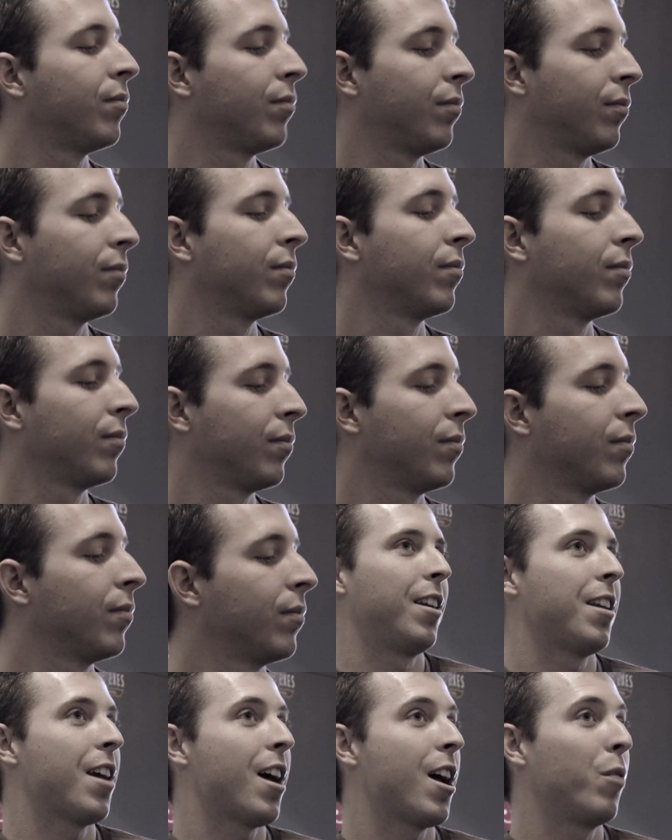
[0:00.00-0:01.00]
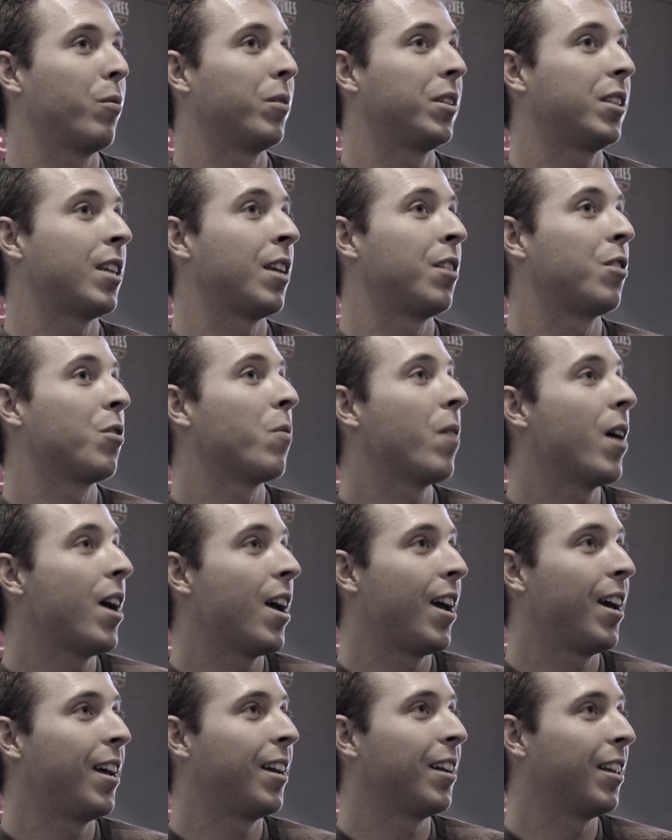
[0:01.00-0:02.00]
So I was sent away